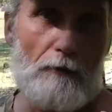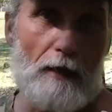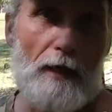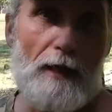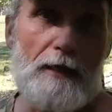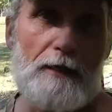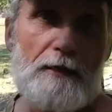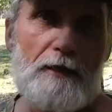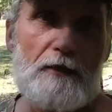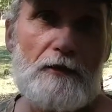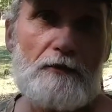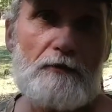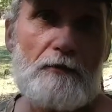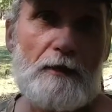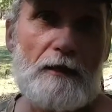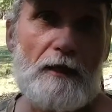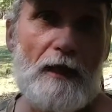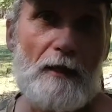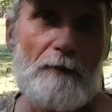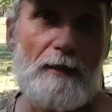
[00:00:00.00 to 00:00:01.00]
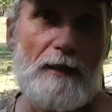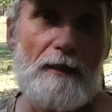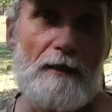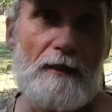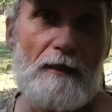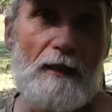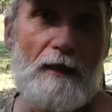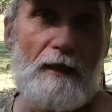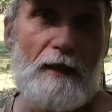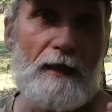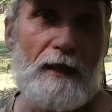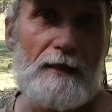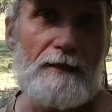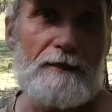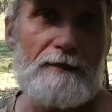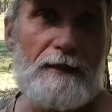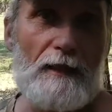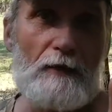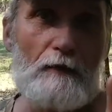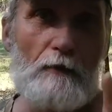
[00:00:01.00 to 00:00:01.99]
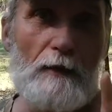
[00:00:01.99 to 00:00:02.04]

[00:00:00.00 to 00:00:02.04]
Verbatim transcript: rioters were coming and said,